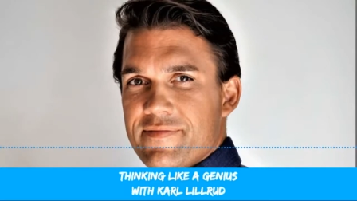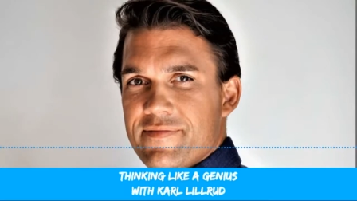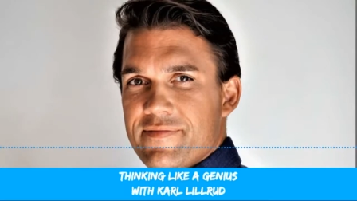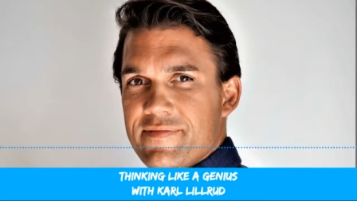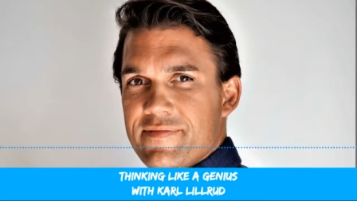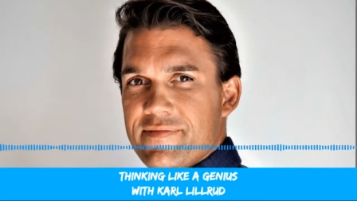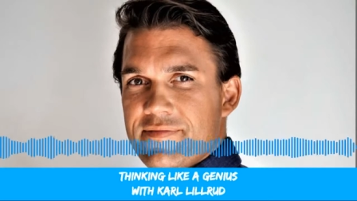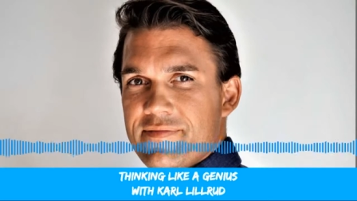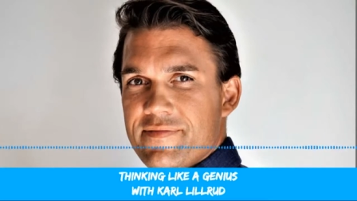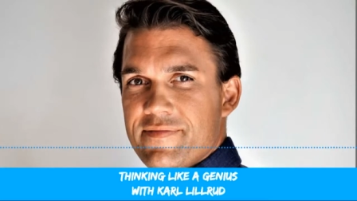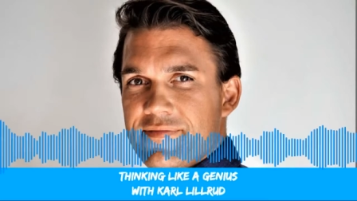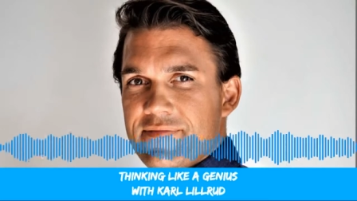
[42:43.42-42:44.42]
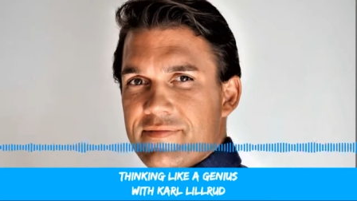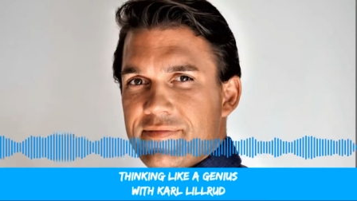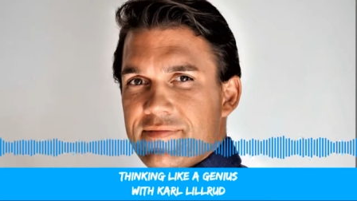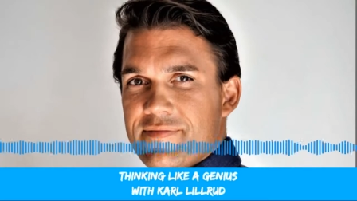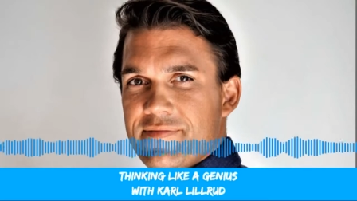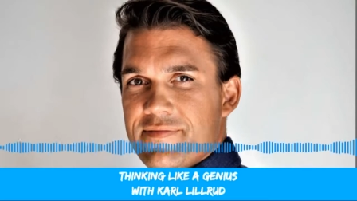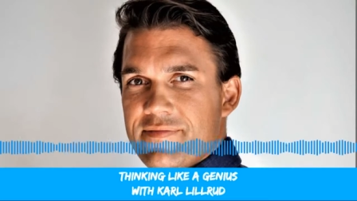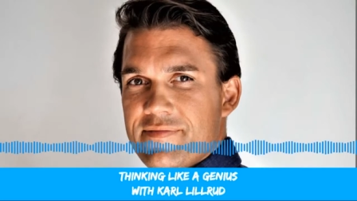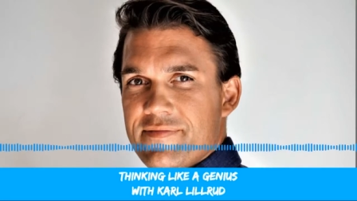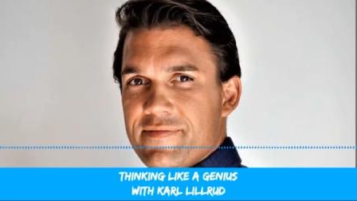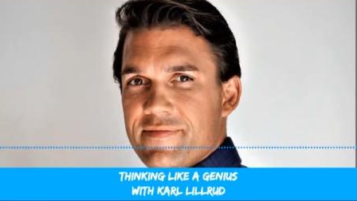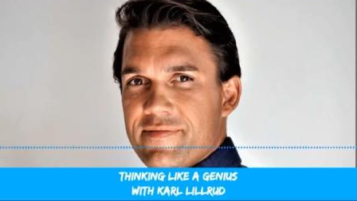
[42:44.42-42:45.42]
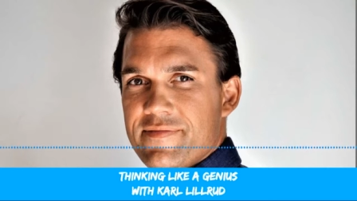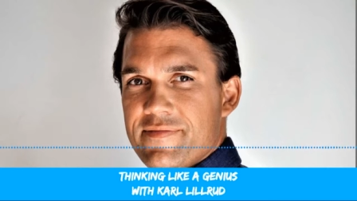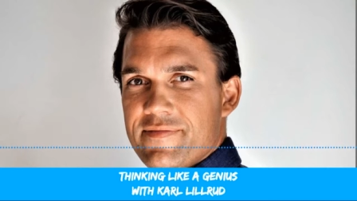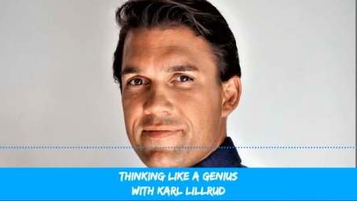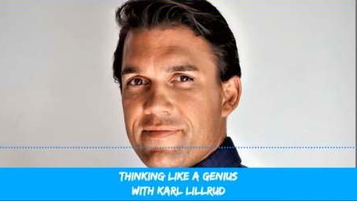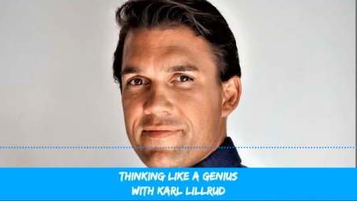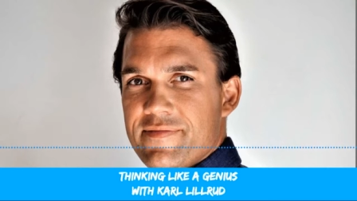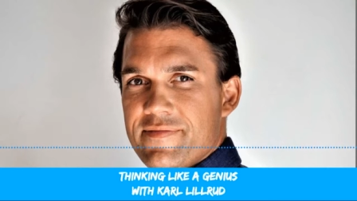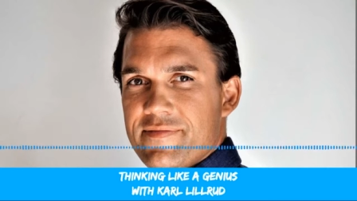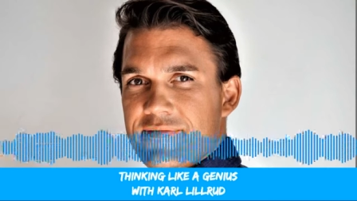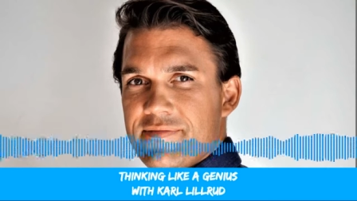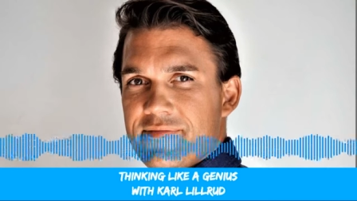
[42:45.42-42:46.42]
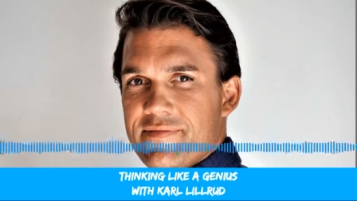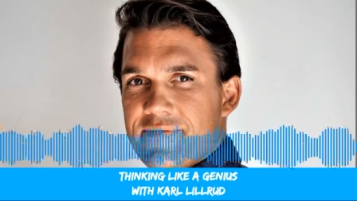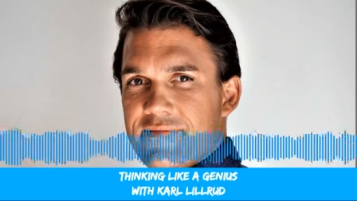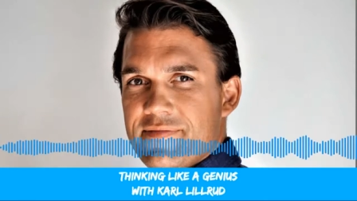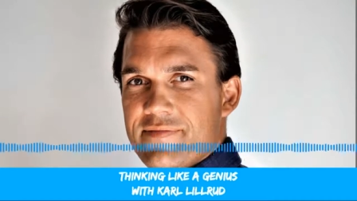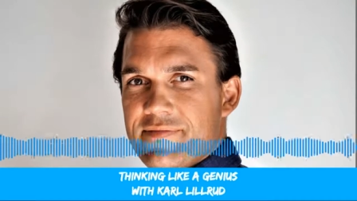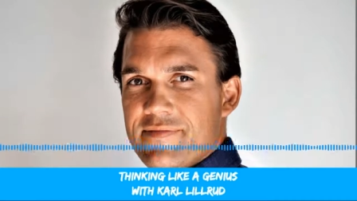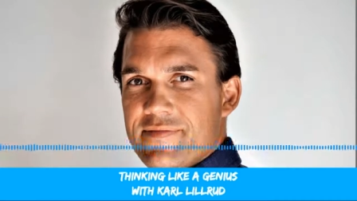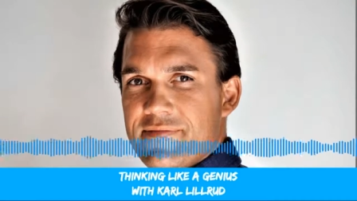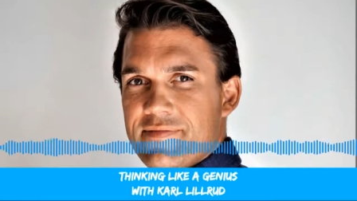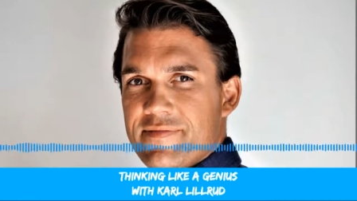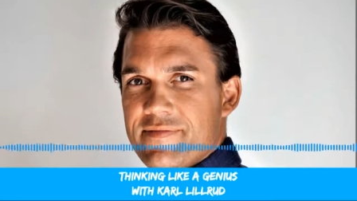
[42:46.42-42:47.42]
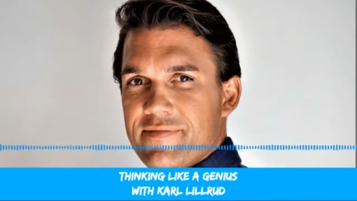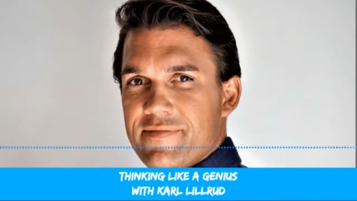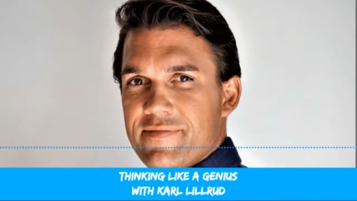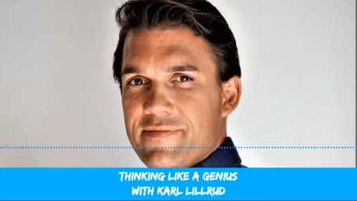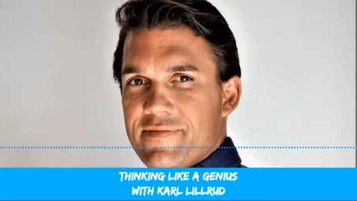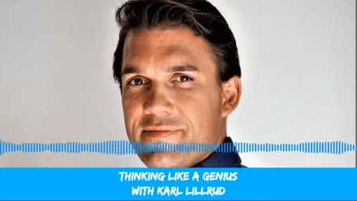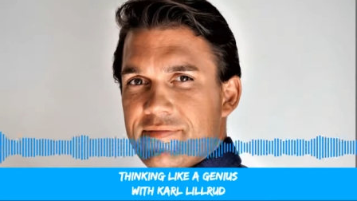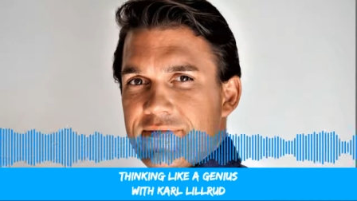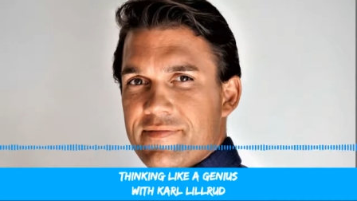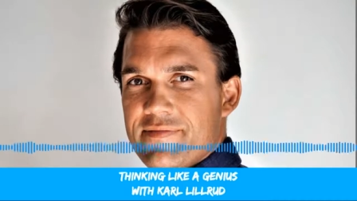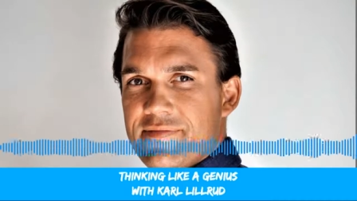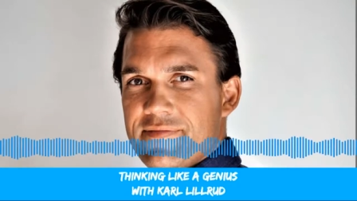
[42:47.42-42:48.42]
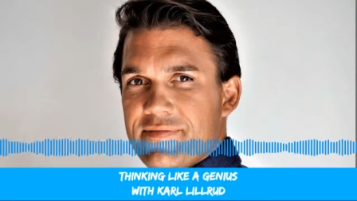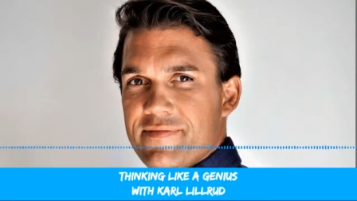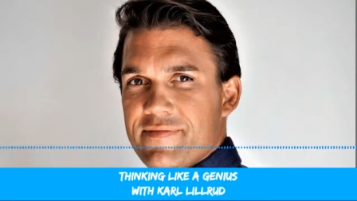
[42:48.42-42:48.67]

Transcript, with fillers: your body when you when you dive into sub-zero